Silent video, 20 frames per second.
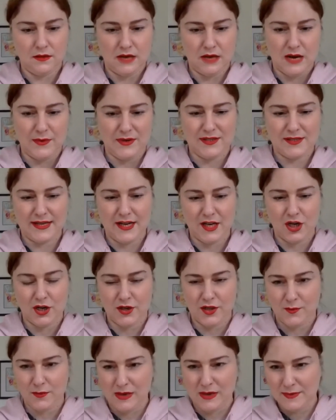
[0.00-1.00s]
I would say go
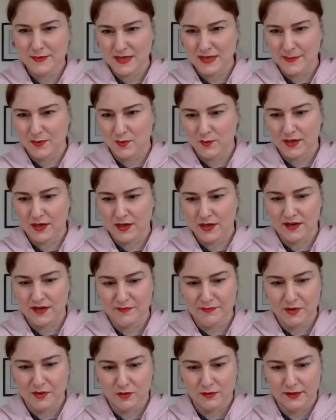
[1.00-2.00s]
to the website, but we're kind
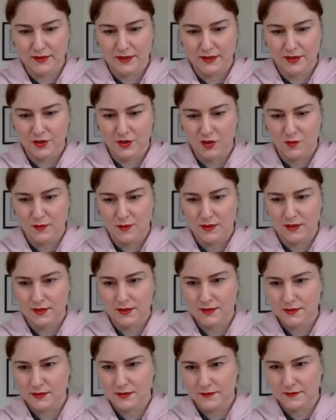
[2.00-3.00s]
of building a new one. It's
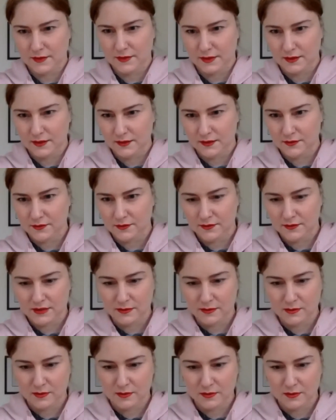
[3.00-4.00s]
not very good at the moment.